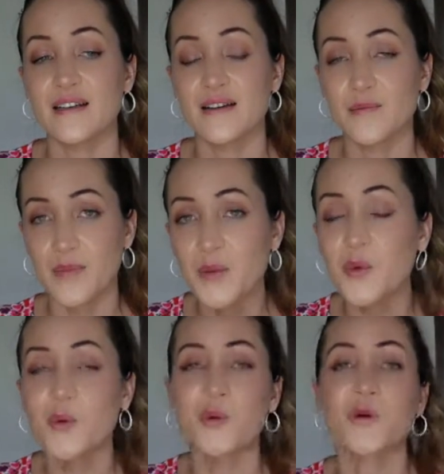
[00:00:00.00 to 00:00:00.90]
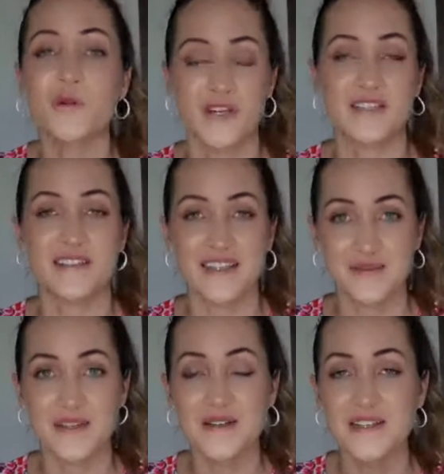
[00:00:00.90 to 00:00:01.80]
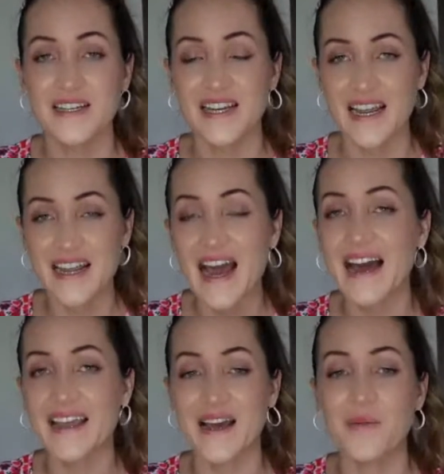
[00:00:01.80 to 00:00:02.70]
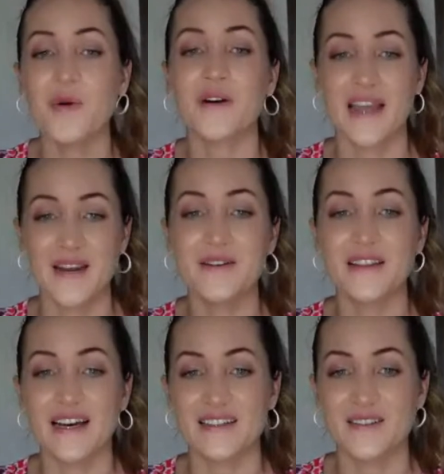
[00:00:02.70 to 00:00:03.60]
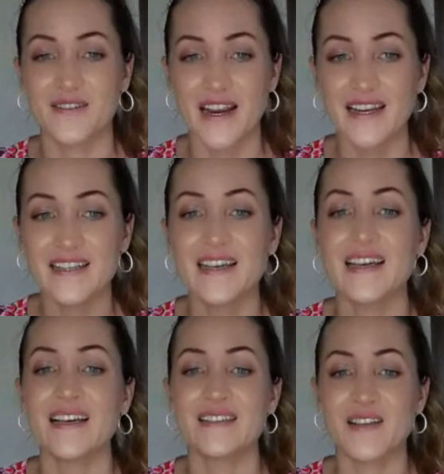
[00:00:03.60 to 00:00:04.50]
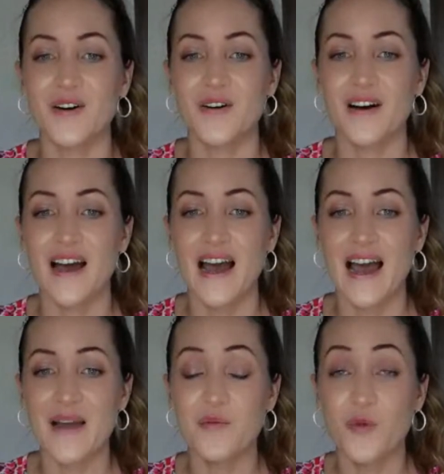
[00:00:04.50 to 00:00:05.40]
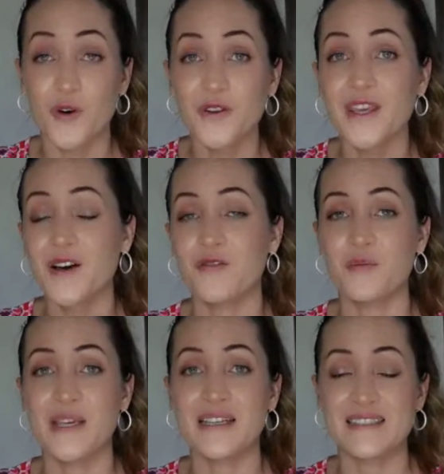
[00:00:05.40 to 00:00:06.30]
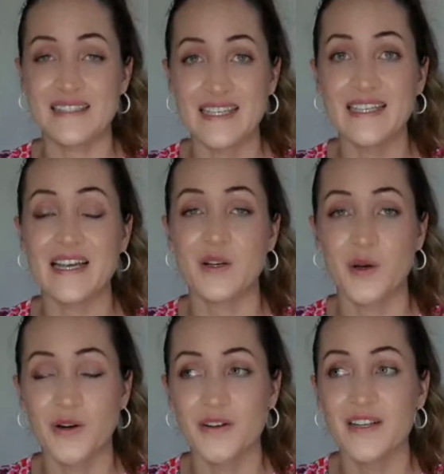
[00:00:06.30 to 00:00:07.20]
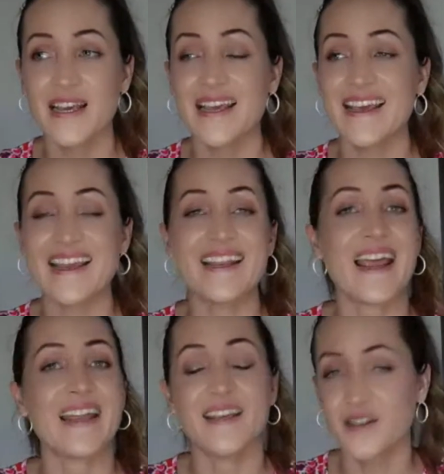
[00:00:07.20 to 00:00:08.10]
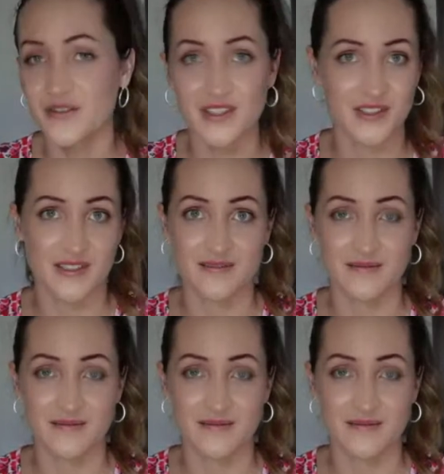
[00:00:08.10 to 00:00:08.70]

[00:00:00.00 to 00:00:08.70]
people will criticize me and I am okay with that, right? So I'm worthy of being seen and heard in any condition.